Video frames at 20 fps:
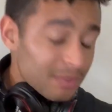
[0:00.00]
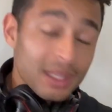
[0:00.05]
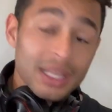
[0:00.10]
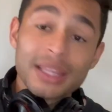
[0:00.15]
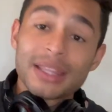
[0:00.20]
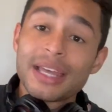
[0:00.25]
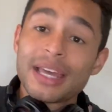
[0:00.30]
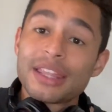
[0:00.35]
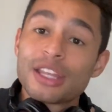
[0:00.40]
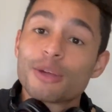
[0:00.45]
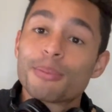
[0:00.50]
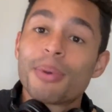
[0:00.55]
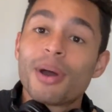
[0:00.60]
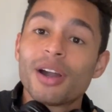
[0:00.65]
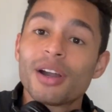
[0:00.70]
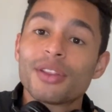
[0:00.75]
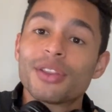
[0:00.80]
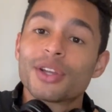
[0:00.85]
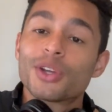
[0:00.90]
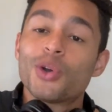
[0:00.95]
that they're
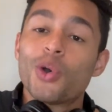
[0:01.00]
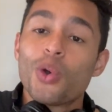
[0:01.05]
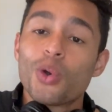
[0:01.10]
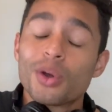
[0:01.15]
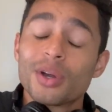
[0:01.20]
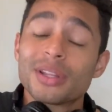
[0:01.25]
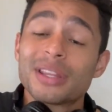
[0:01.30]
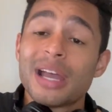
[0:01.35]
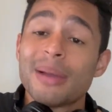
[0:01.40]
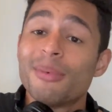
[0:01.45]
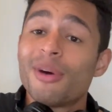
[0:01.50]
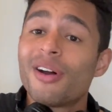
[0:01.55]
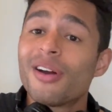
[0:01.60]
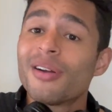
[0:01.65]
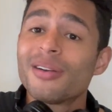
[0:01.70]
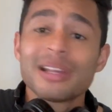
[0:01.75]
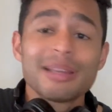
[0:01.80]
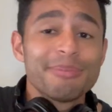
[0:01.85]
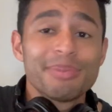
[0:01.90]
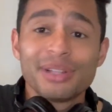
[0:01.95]
part of the chord that I'm
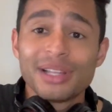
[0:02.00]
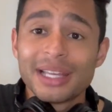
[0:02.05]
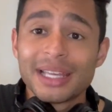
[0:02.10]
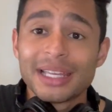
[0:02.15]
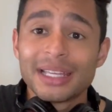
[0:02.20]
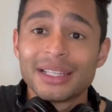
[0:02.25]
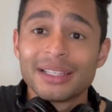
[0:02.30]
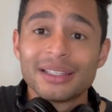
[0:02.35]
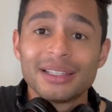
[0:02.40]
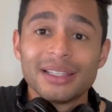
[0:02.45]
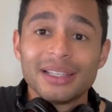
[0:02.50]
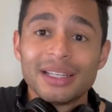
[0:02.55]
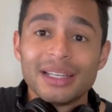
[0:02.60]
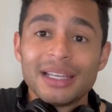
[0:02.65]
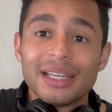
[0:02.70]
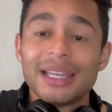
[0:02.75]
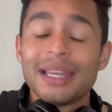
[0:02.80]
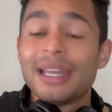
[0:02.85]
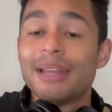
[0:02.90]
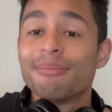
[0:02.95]
already playing
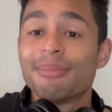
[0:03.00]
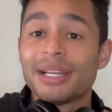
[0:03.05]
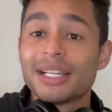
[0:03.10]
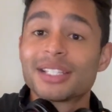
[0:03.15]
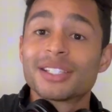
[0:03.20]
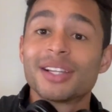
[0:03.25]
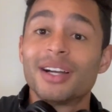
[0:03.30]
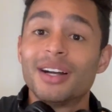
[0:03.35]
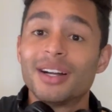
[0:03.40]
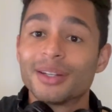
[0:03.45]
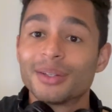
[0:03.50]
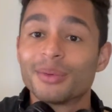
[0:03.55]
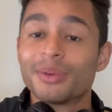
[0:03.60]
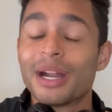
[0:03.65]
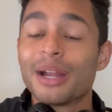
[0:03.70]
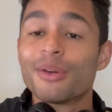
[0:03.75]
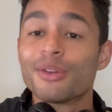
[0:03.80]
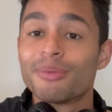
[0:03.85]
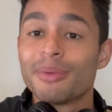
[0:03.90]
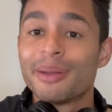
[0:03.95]
in my song,
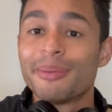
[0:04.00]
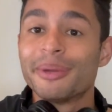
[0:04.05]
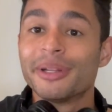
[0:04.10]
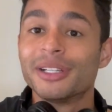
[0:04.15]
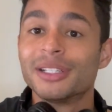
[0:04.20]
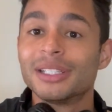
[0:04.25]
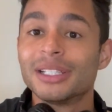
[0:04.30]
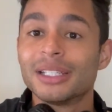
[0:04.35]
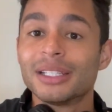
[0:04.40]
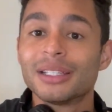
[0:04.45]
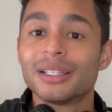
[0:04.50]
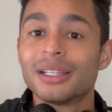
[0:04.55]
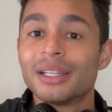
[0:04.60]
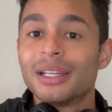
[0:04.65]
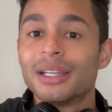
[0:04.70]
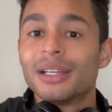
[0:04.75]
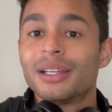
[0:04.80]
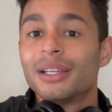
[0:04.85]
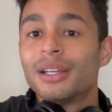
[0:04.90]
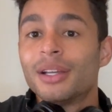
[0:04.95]
right, with my melody.
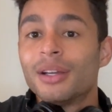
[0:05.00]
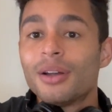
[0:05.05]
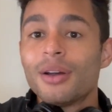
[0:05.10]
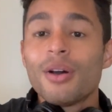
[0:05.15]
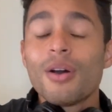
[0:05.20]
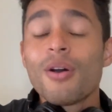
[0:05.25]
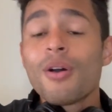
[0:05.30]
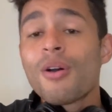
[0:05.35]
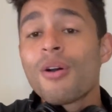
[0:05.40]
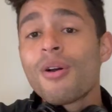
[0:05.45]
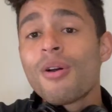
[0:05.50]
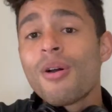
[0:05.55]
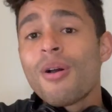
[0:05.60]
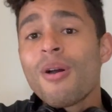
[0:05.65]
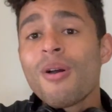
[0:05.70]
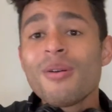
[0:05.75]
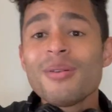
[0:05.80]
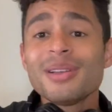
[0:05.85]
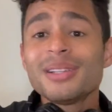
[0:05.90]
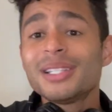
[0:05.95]

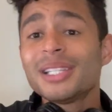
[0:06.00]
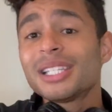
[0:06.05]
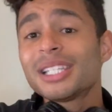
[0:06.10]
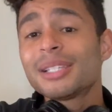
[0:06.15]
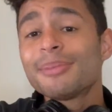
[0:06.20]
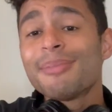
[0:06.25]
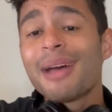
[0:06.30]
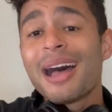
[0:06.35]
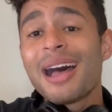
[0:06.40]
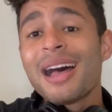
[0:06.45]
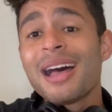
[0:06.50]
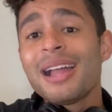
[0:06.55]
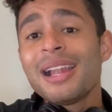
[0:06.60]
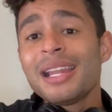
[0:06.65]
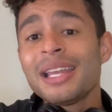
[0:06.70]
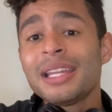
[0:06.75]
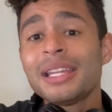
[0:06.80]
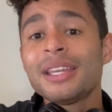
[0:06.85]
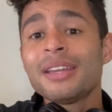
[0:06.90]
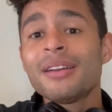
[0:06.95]
Oh, it's a smile
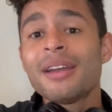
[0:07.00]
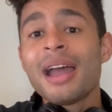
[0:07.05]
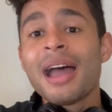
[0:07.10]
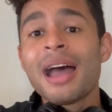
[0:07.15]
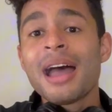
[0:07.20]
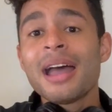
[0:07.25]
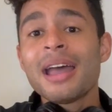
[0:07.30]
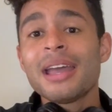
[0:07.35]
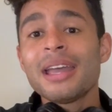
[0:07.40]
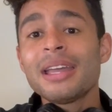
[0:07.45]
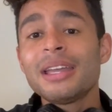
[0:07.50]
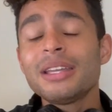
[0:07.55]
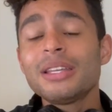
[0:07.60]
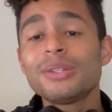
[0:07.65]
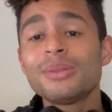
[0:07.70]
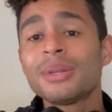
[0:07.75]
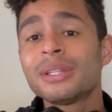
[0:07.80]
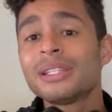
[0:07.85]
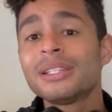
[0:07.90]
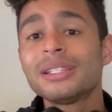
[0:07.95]
in your eyes
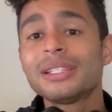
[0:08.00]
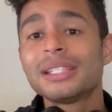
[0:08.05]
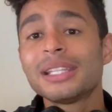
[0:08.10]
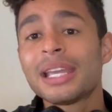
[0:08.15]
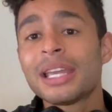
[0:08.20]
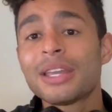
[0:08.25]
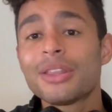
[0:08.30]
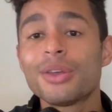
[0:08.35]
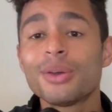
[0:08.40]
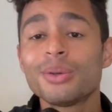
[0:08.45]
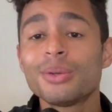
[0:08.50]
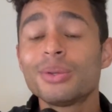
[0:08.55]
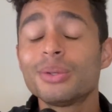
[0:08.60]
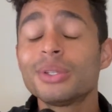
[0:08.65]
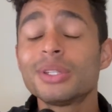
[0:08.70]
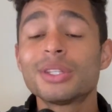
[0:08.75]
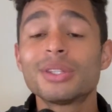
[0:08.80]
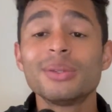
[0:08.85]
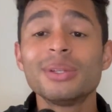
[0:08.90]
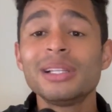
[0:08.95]
when you say
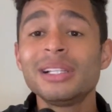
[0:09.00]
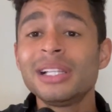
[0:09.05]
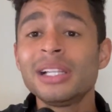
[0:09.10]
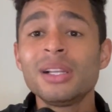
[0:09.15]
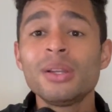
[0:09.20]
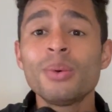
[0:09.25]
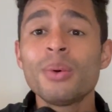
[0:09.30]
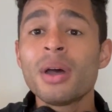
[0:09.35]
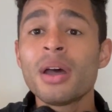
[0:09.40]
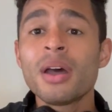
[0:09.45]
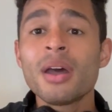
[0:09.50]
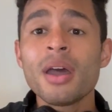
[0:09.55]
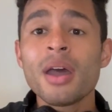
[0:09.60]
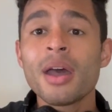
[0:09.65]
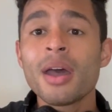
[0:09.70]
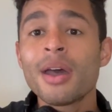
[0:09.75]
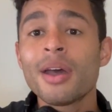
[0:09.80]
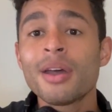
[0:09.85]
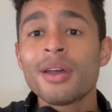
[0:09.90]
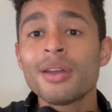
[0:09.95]
those three little
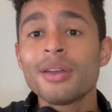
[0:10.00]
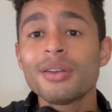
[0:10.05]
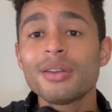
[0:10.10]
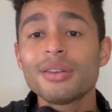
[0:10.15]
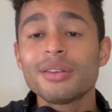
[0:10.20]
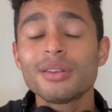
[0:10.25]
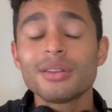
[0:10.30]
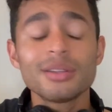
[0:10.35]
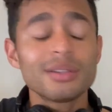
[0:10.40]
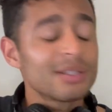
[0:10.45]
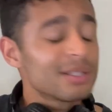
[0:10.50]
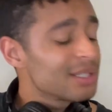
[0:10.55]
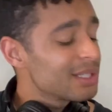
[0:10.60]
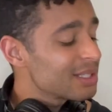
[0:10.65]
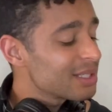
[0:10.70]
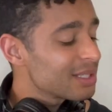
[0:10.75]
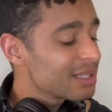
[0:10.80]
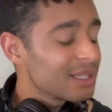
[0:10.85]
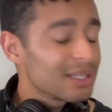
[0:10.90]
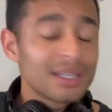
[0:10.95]

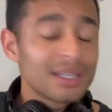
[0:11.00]
words.